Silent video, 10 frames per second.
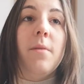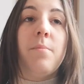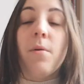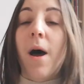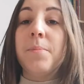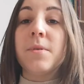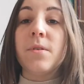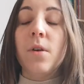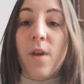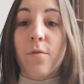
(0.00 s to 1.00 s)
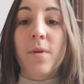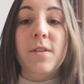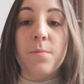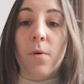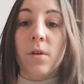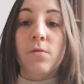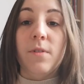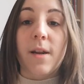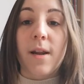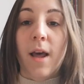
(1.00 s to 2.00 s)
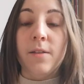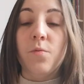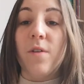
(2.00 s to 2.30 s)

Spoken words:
Perhaps we have already spoken to the client.